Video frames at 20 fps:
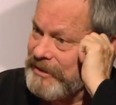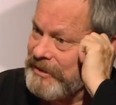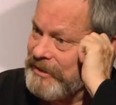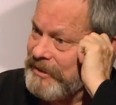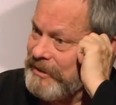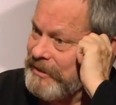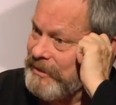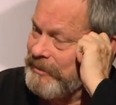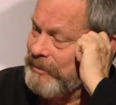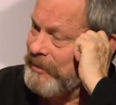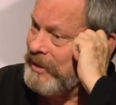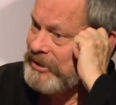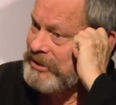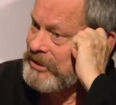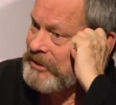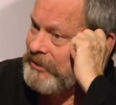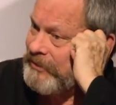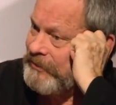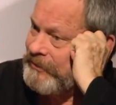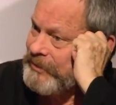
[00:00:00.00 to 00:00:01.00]
The uh,
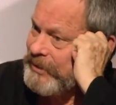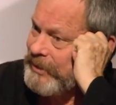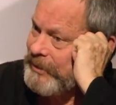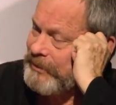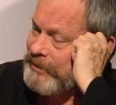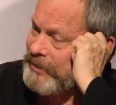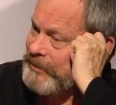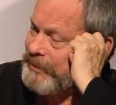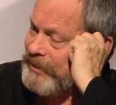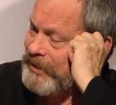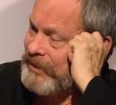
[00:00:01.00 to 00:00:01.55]
Imaginarium of Dr.